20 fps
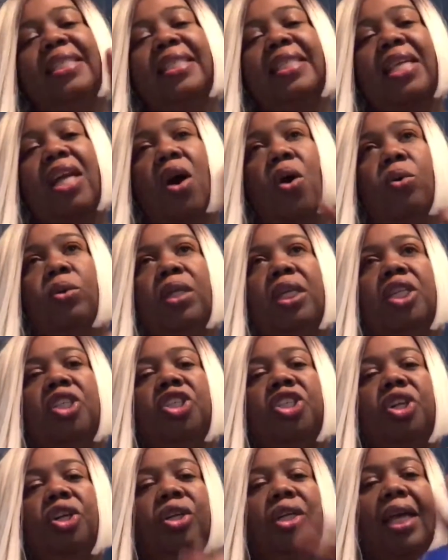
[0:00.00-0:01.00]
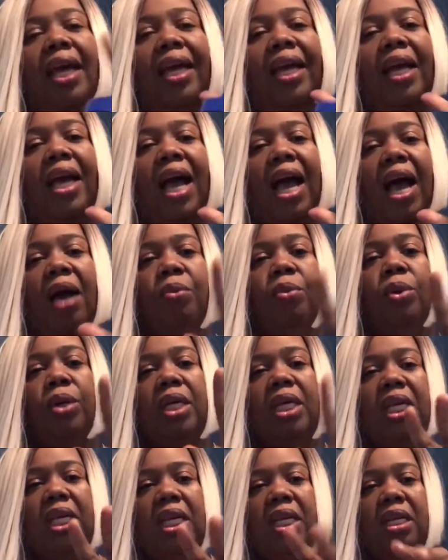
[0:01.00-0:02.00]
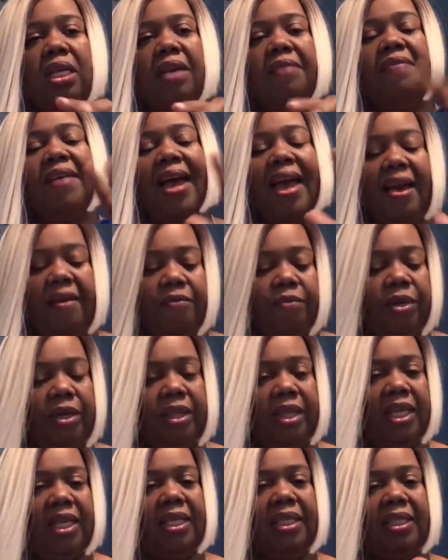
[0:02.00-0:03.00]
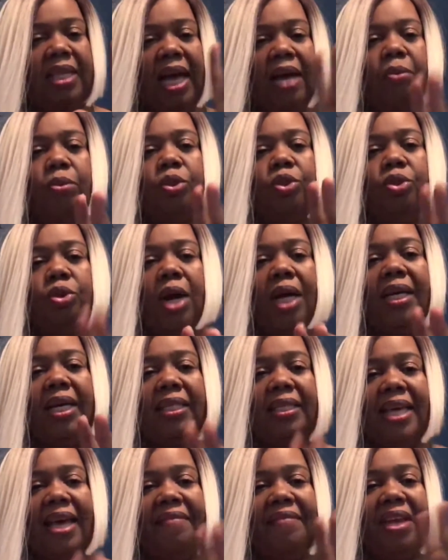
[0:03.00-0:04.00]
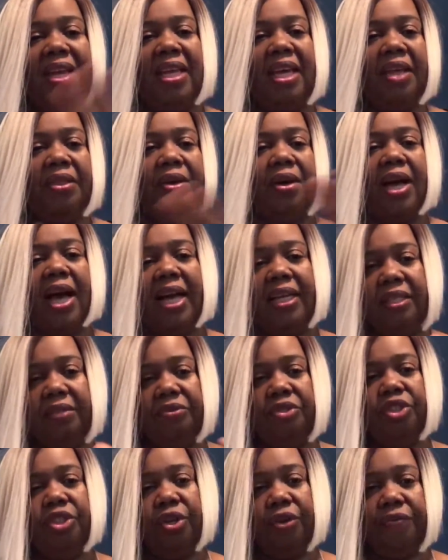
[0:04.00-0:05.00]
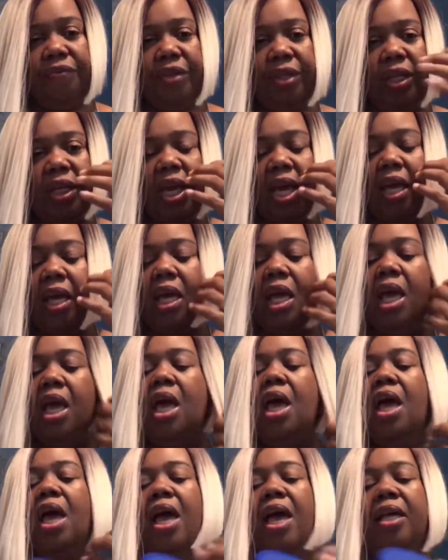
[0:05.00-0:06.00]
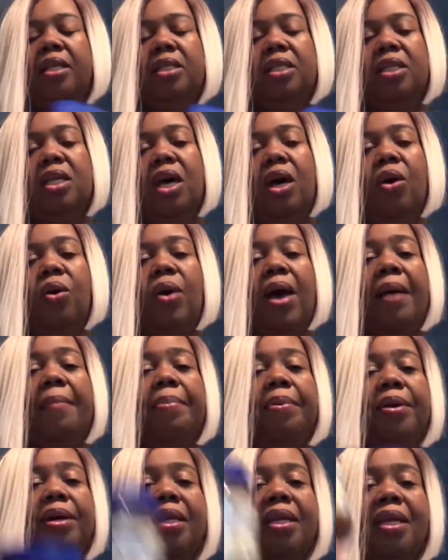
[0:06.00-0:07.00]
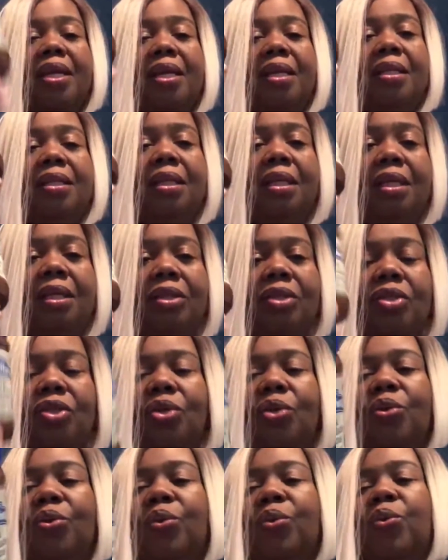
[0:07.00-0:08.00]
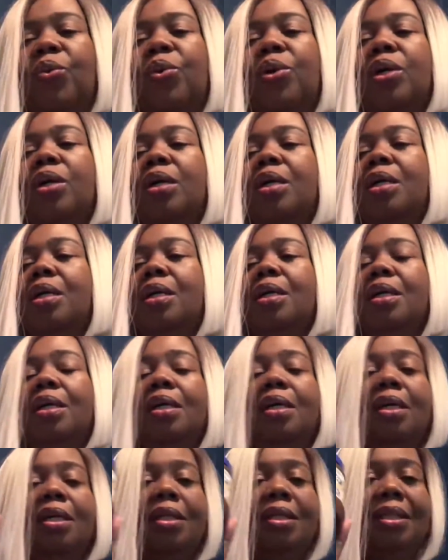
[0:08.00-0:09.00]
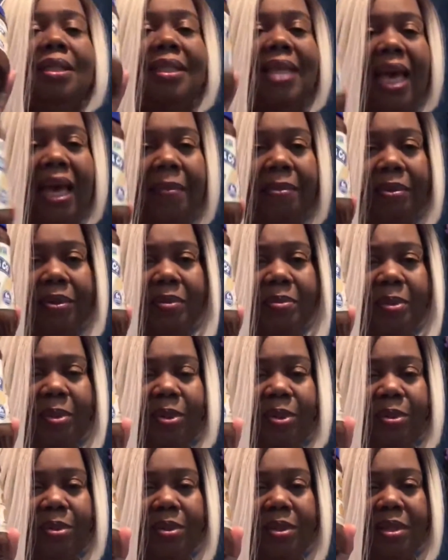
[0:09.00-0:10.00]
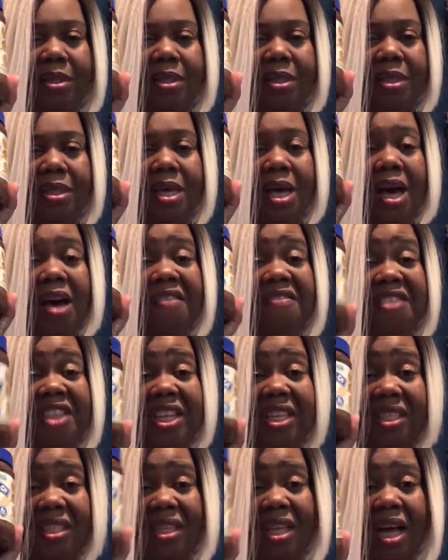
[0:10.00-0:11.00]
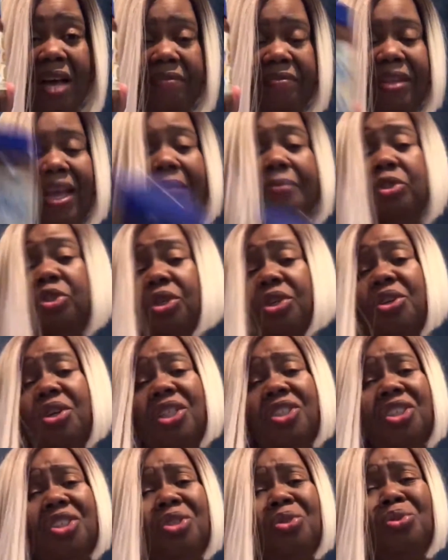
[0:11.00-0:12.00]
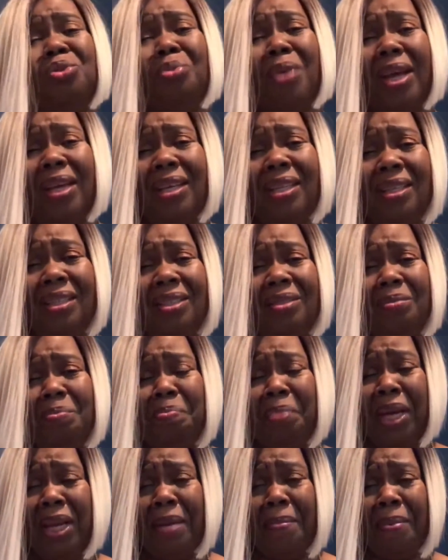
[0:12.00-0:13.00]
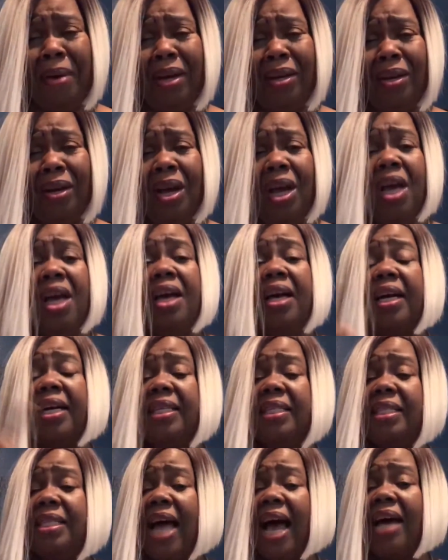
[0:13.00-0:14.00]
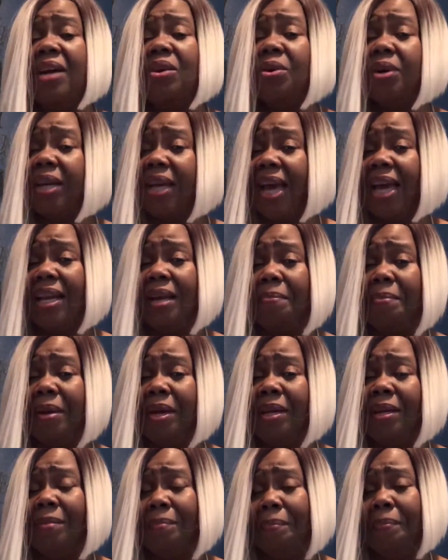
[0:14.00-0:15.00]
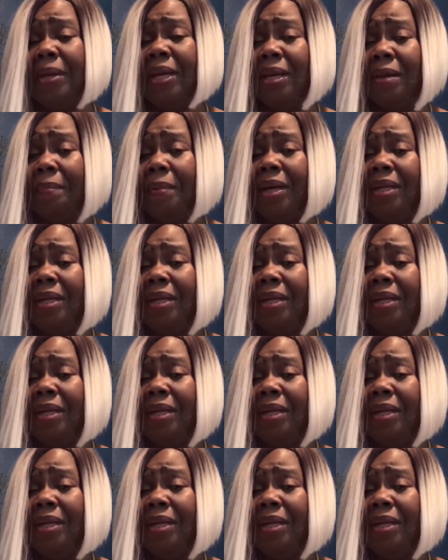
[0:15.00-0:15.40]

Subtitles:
is the only sugar like I will eat. If I have one of these, I will try not to have any other kind of sugar for the day. And so I put in 2 tablespoons of this stuff. Now, I'm sure you could just use regular peanut butter, because non-organic peanut